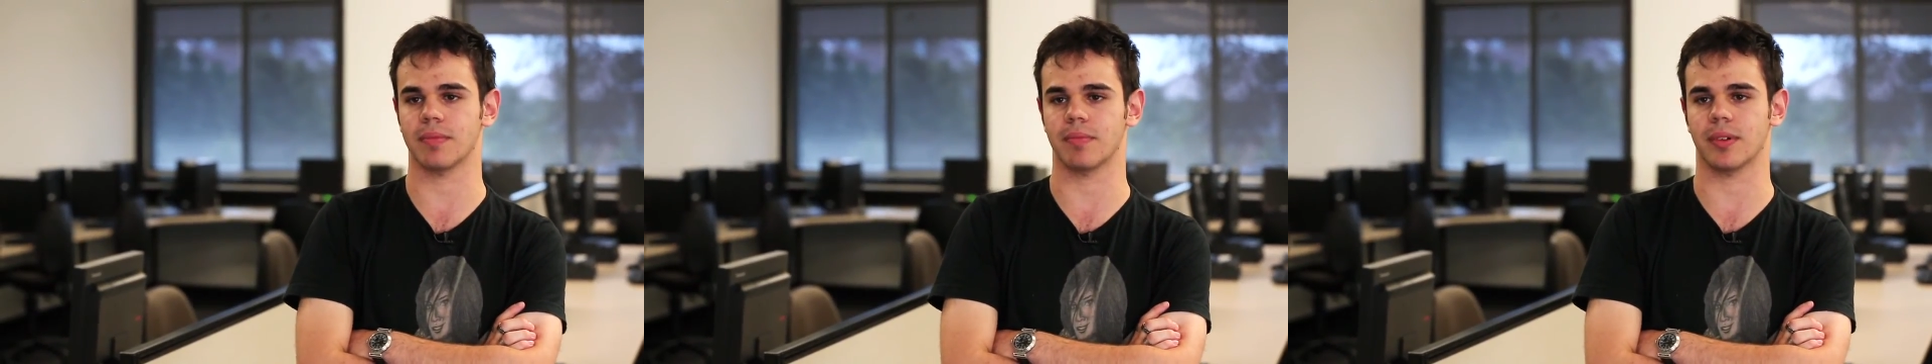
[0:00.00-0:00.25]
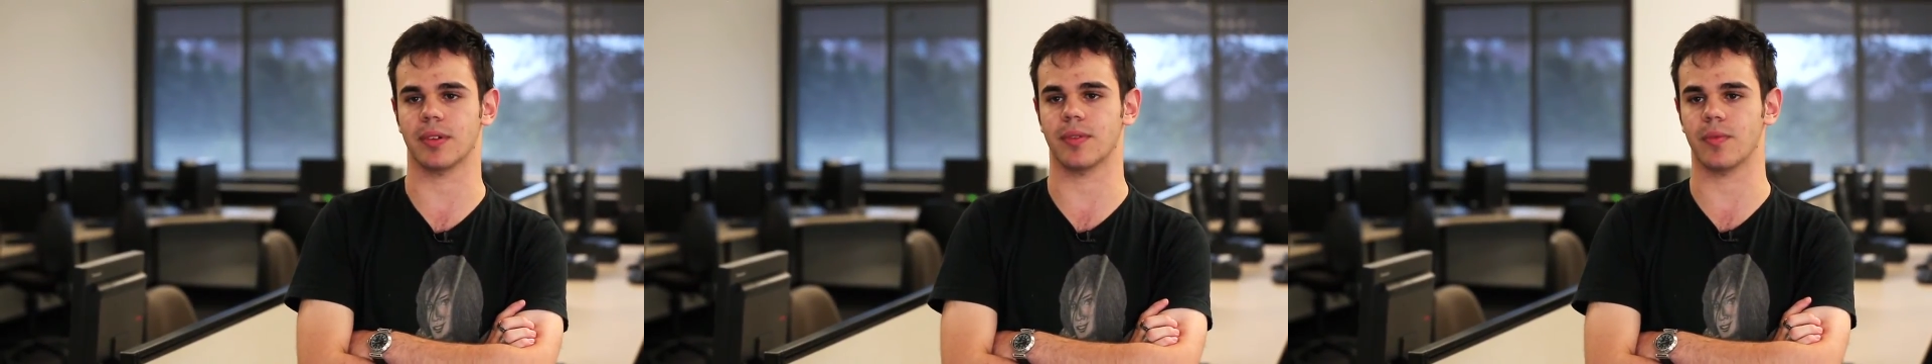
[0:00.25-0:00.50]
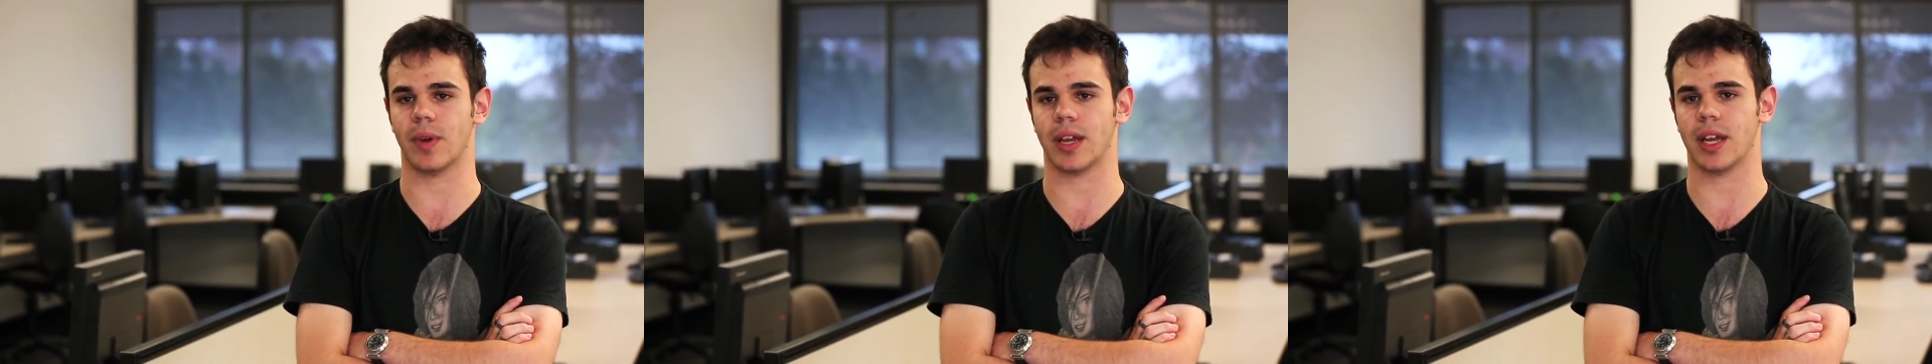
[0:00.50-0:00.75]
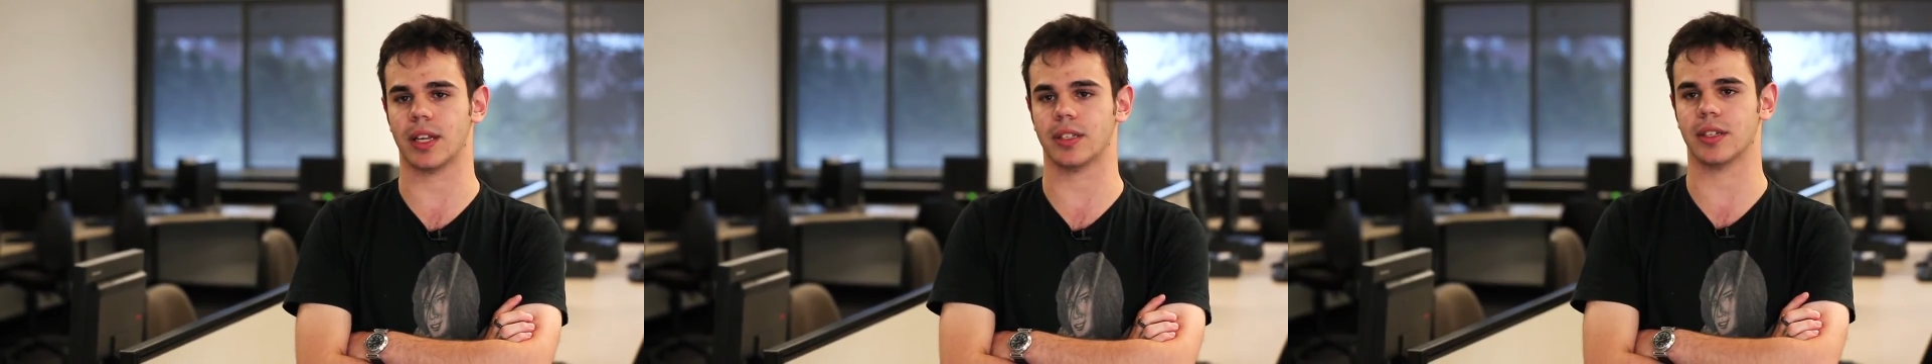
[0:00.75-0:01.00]
but we
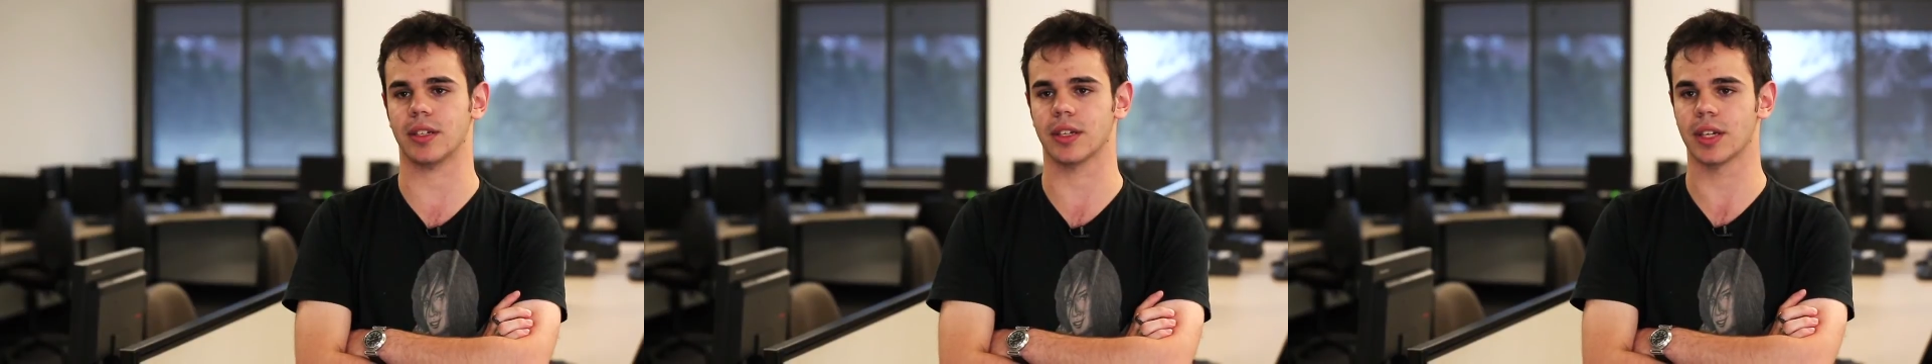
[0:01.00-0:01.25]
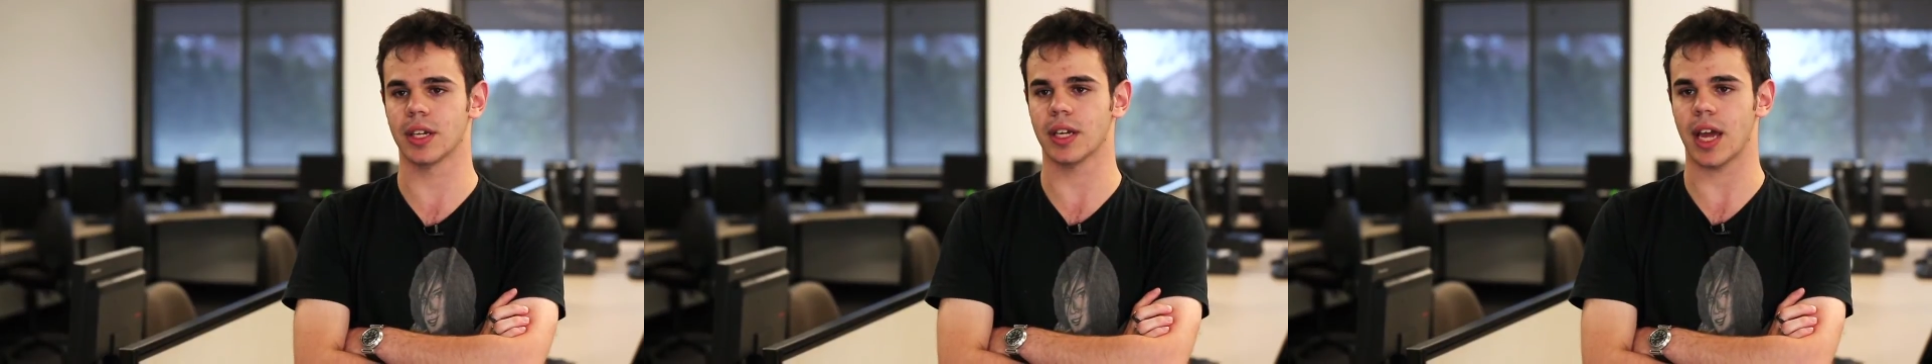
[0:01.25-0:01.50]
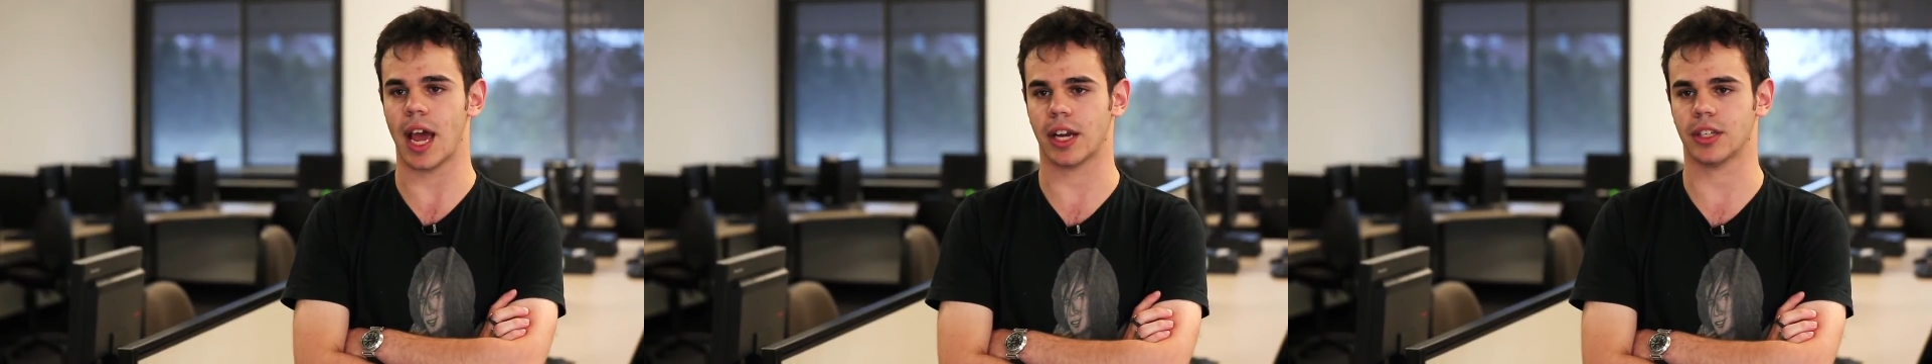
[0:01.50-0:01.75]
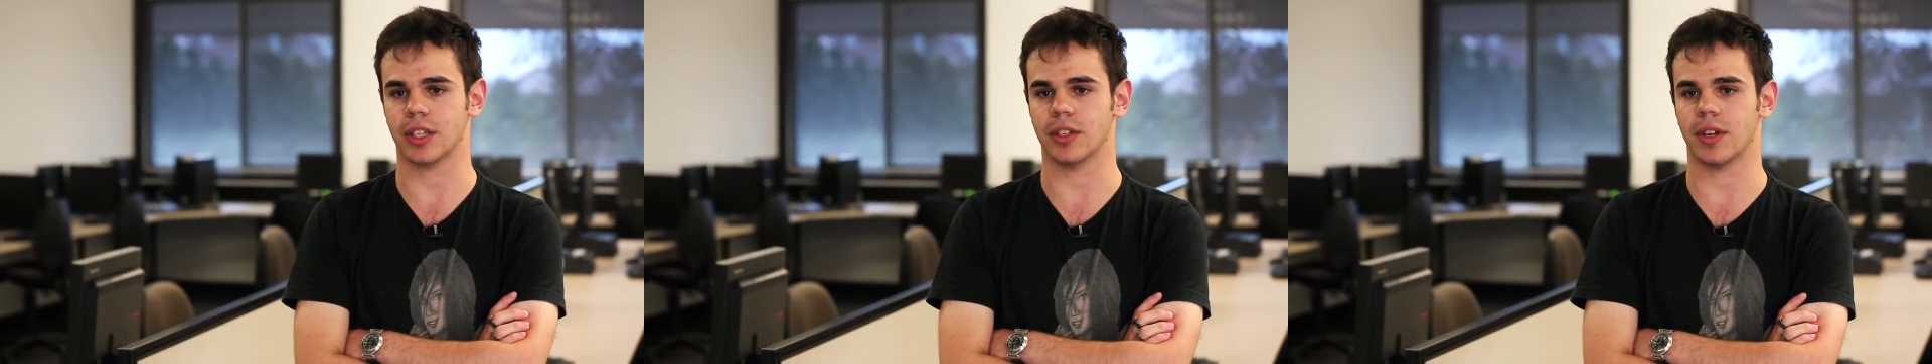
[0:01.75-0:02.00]
get to
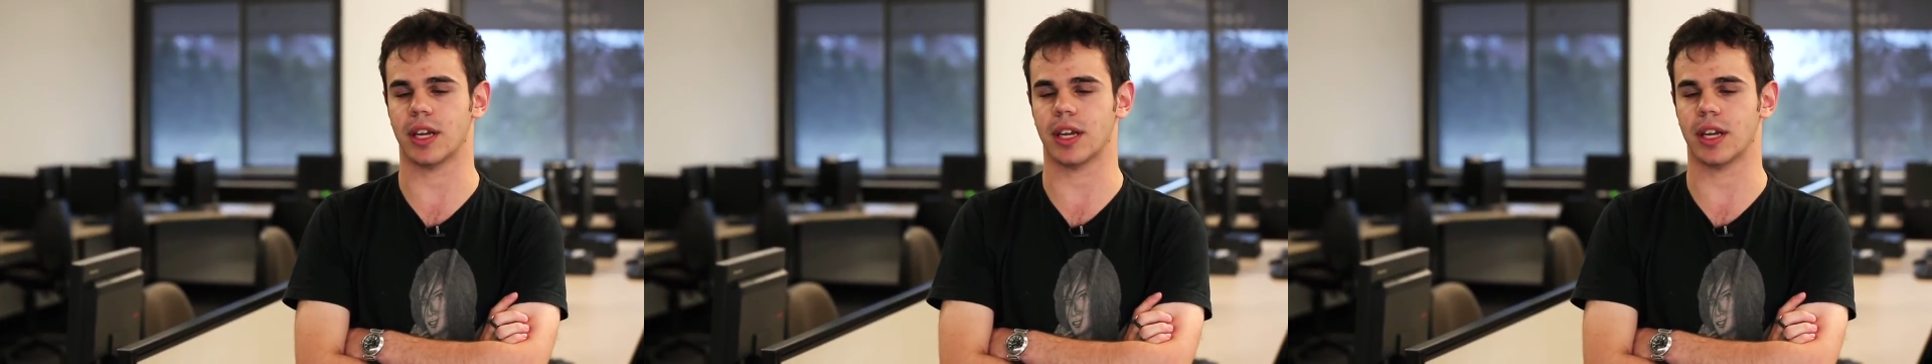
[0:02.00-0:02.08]
actually do it